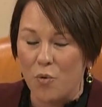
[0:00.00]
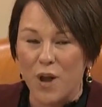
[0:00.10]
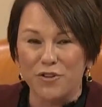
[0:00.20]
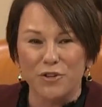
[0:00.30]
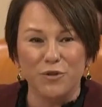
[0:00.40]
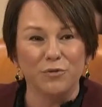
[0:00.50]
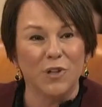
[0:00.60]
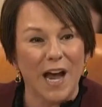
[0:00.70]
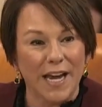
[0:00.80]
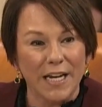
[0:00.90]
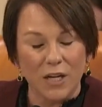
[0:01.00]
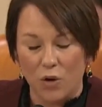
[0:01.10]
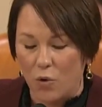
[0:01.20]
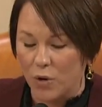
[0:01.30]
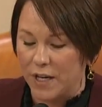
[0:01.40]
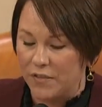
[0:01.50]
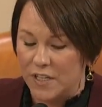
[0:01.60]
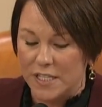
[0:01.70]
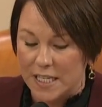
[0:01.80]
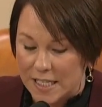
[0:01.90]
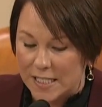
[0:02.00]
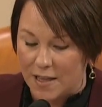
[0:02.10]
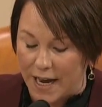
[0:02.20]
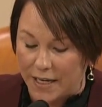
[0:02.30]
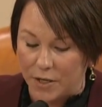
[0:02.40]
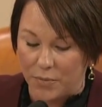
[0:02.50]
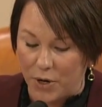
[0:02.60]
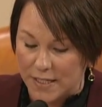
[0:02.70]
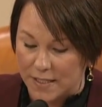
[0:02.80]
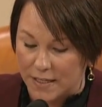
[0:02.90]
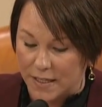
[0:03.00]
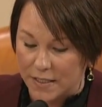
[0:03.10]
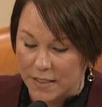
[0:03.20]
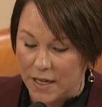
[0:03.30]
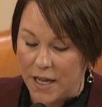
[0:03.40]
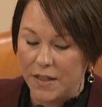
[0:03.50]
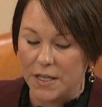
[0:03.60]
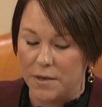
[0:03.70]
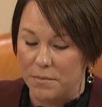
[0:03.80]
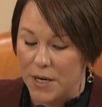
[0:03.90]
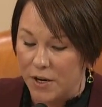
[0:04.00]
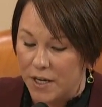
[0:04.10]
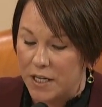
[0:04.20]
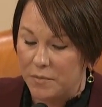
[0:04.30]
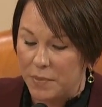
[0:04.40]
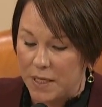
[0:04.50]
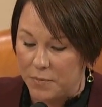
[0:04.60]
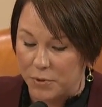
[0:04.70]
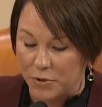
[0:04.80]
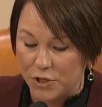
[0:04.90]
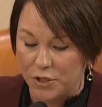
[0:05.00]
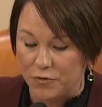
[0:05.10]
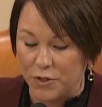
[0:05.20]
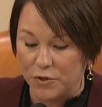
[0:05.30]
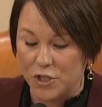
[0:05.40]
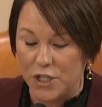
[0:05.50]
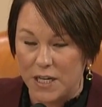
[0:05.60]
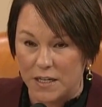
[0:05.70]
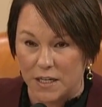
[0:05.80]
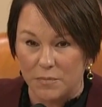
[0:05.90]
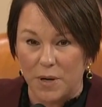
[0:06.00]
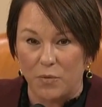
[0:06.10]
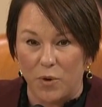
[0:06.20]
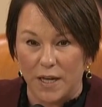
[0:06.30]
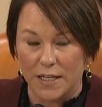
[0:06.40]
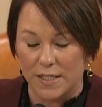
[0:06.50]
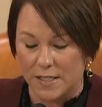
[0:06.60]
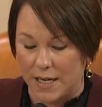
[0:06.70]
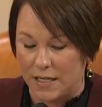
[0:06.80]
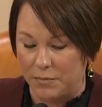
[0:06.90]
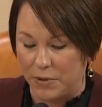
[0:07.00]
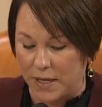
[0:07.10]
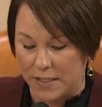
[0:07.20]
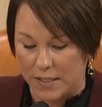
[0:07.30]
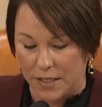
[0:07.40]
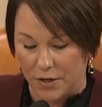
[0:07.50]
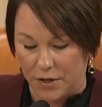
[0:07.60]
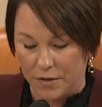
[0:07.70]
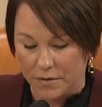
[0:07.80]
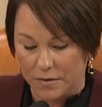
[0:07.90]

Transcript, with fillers: whether you like or even dislike a president, the American people should feel cheated by what has taken place here.